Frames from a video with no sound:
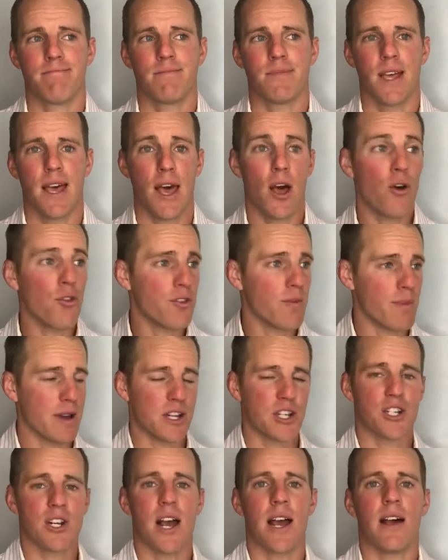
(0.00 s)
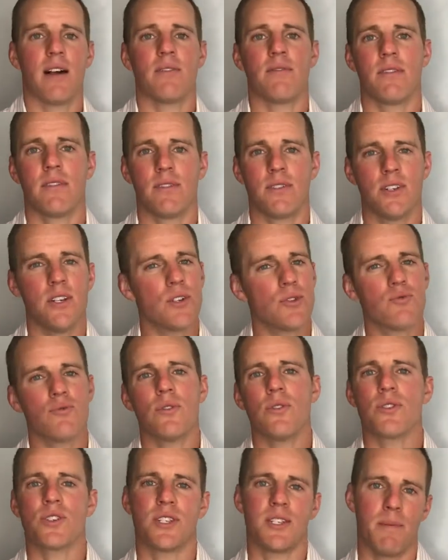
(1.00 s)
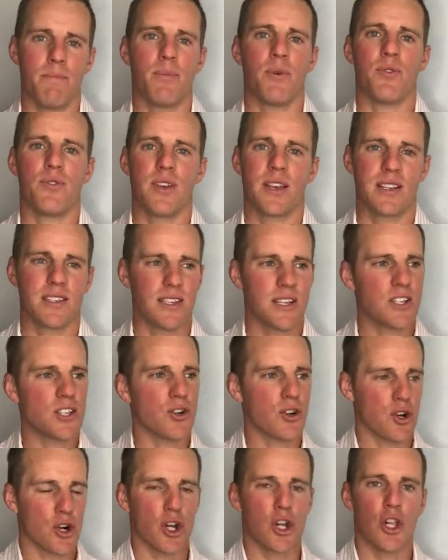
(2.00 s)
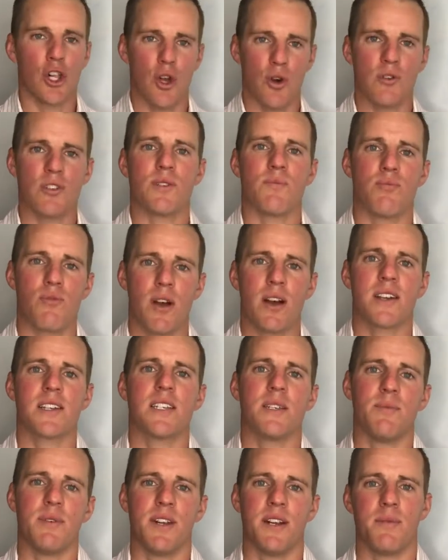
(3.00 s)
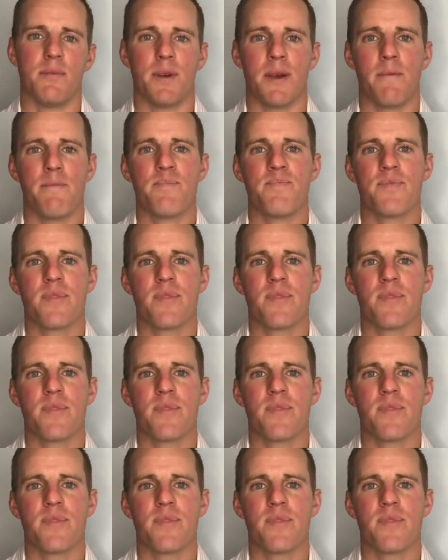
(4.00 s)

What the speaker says: the health of my child, just real simple things that are close in proximity to me.